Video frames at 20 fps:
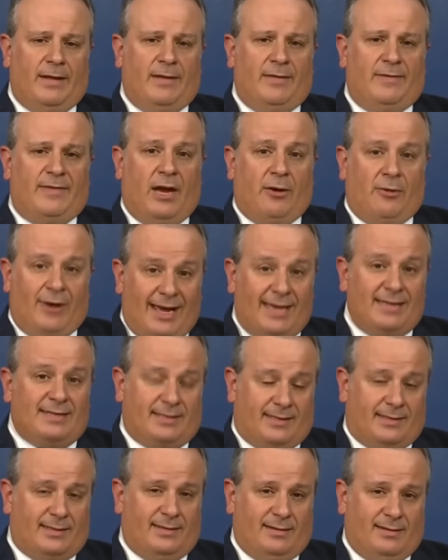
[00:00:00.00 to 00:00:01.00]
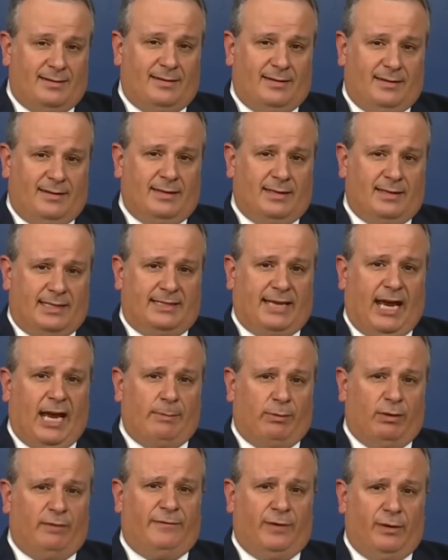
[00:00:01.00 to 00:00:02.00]
There is
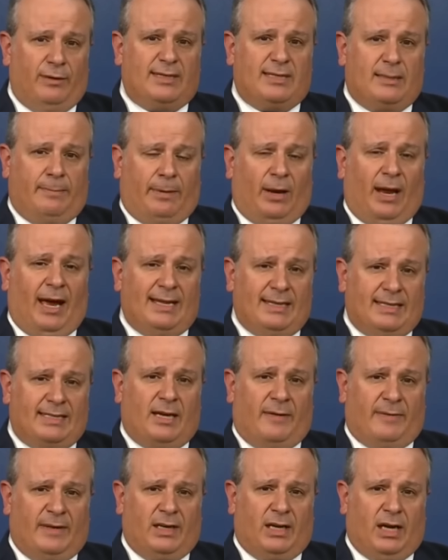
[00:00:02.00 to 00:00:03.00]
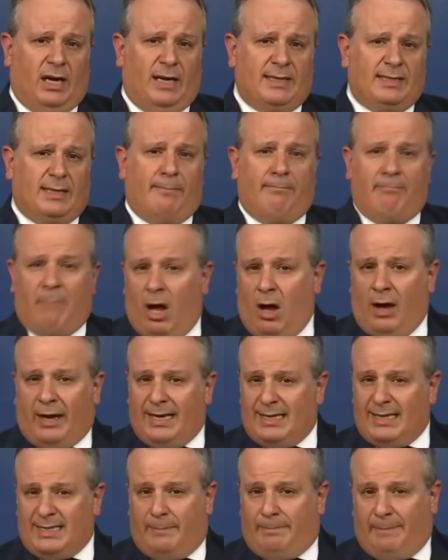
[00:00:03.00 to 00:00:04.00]
stable food supply in southern Gaza.
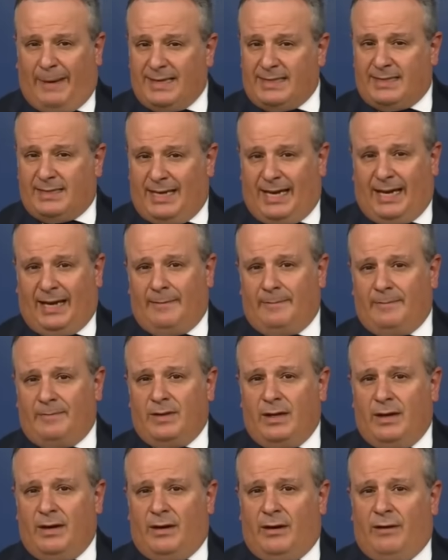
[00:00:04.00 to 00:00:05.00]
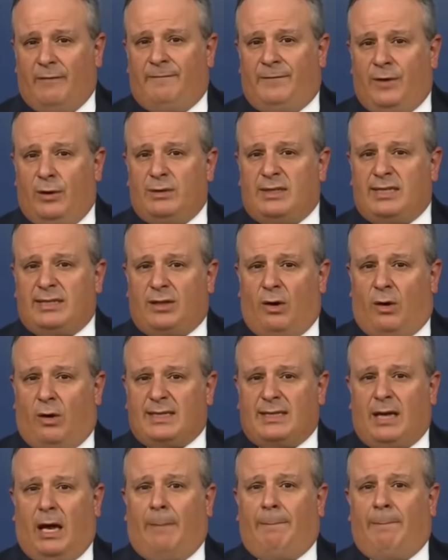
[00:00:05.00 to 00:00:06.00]
Markets are bustling. Food
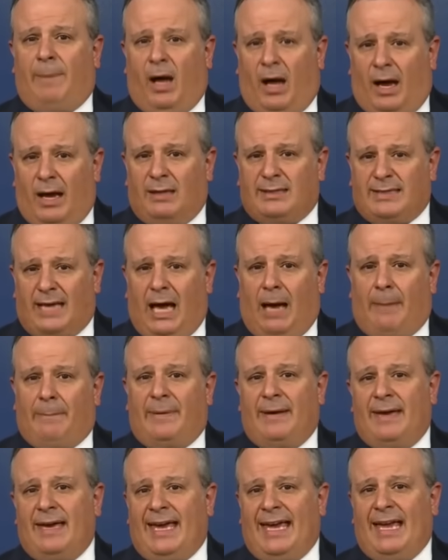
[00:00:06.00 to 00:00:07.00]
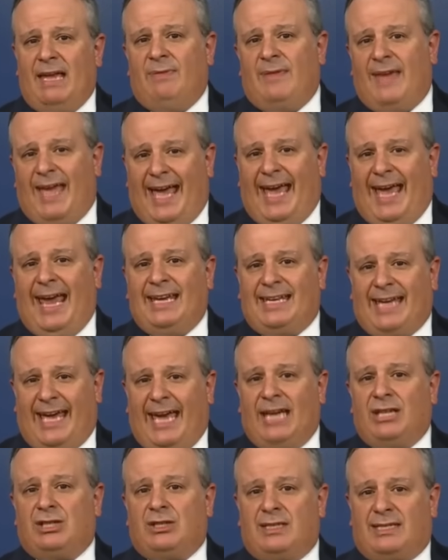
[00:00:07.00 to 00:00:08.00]
stocks are piled up in the aid
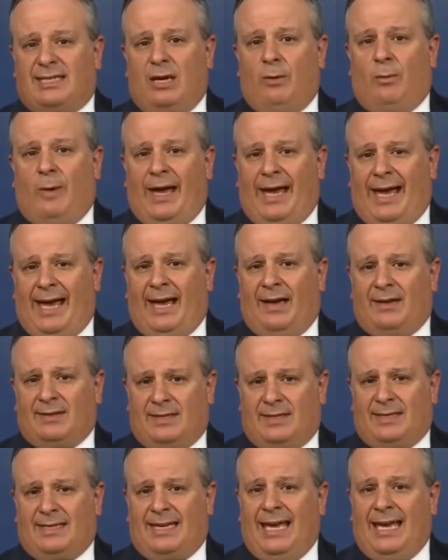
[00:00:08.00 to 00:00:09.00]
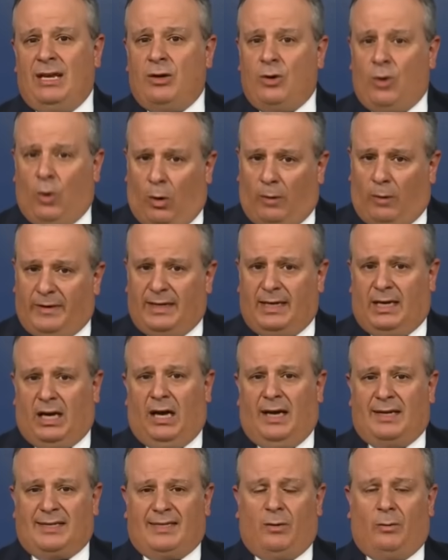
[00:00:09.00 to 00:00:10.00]
agency warehouses. In northern
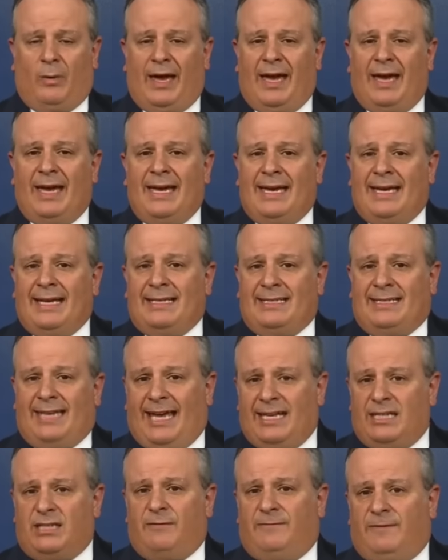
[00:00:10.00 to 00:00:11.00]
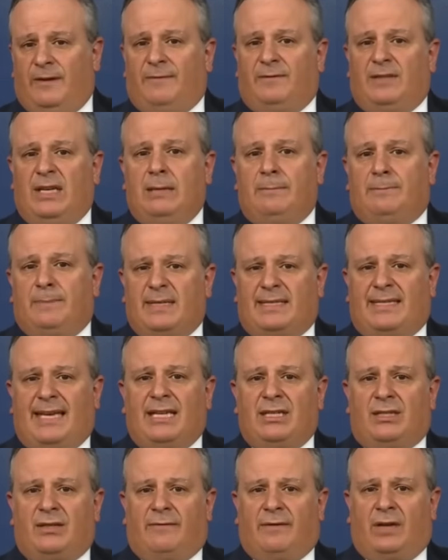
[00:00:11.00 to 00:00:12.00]
Gaza, where 10 to
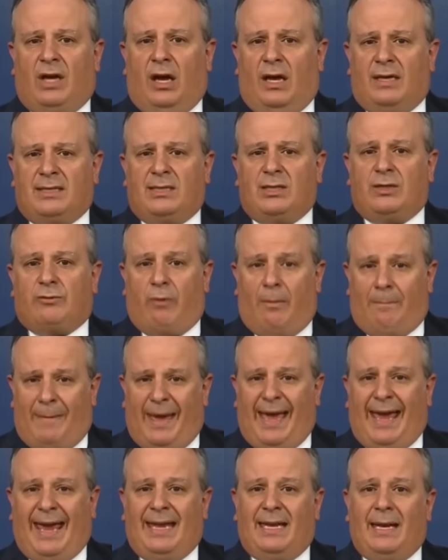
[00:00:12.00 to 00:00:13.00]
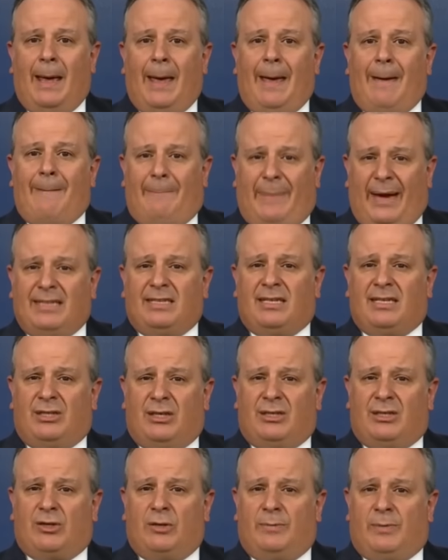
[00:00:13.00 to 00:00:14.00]
15% of Gazans remain, better
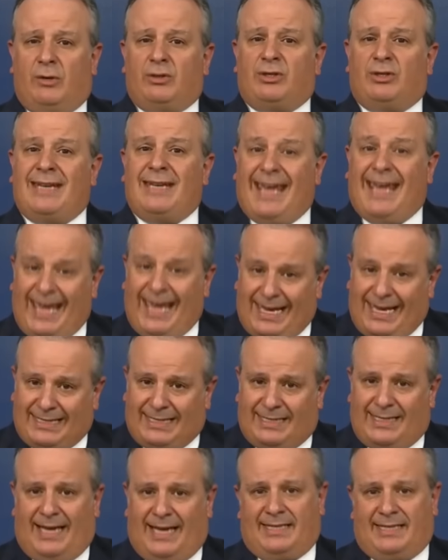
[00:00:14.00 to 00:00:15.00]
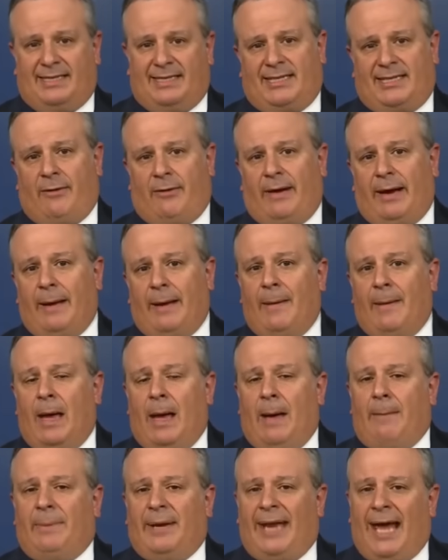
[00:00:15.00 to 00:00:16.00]
distribution is necessary.
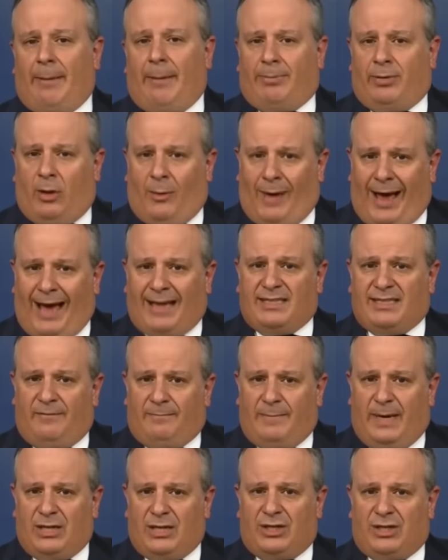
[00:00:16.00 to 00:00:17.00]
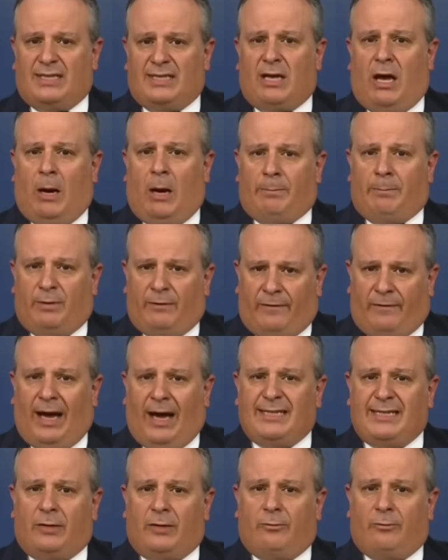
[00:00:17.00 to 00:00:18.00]
But our proactive measures are
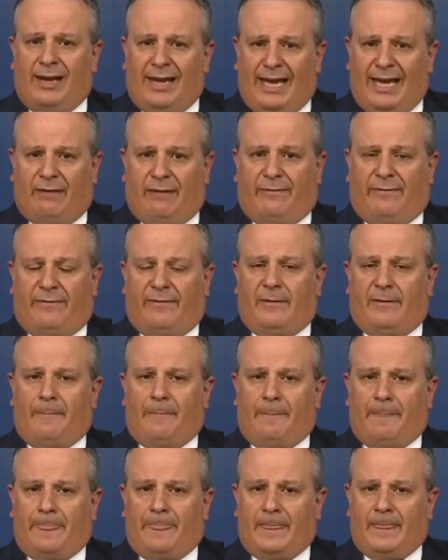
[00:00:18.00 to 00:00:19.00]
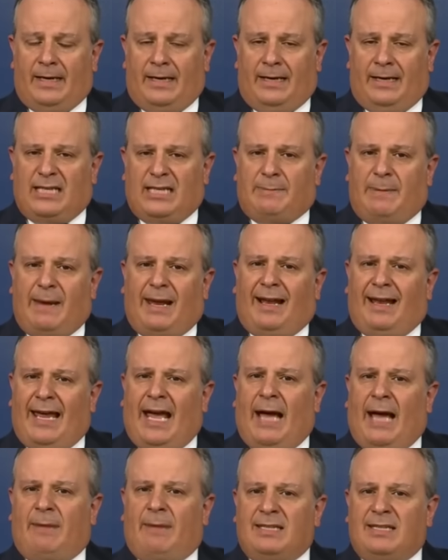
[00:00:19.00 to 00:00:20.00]
providing relief. Let's be clear
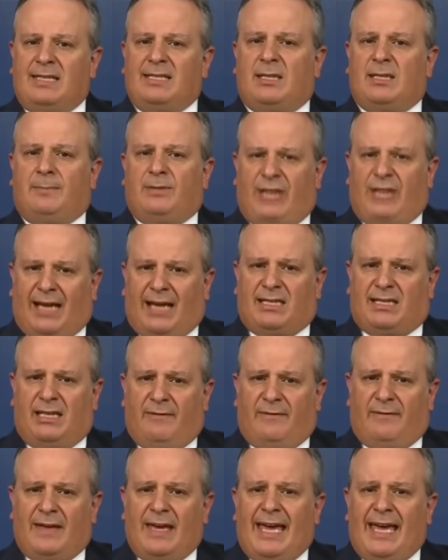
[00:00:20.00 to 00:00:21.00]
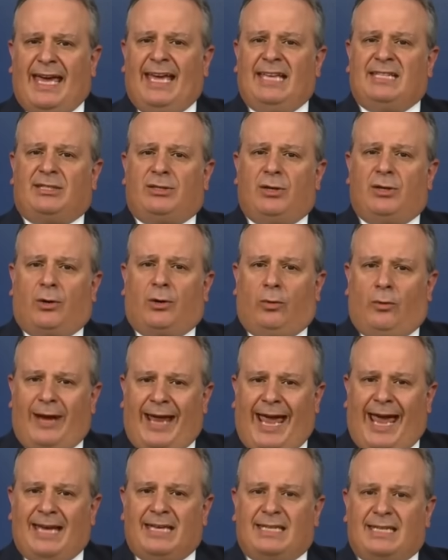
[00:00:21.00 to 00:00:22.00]
Hamas's objective is to
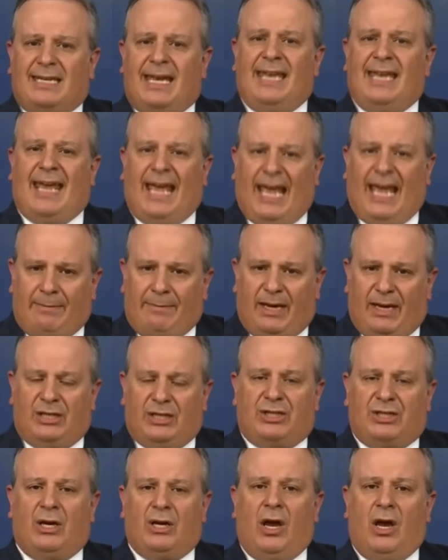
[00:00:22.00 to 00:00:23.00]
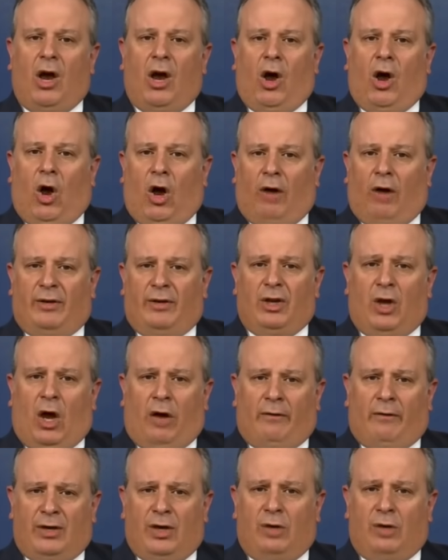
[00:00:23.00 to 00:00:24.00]
create an image of, an,
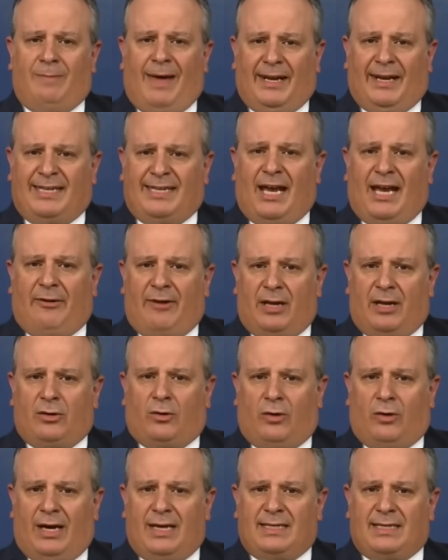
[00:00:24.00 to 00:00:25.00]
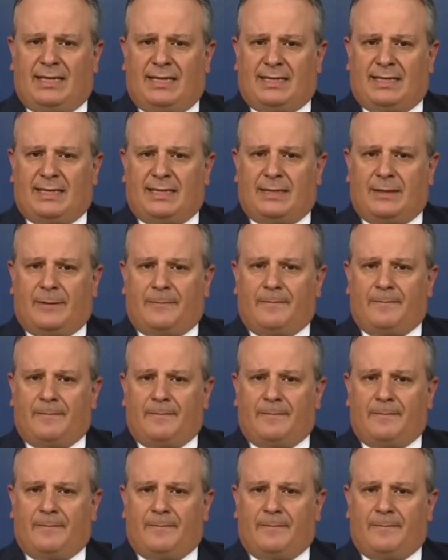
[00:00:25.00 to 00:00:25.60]
of a humanitarian crisis.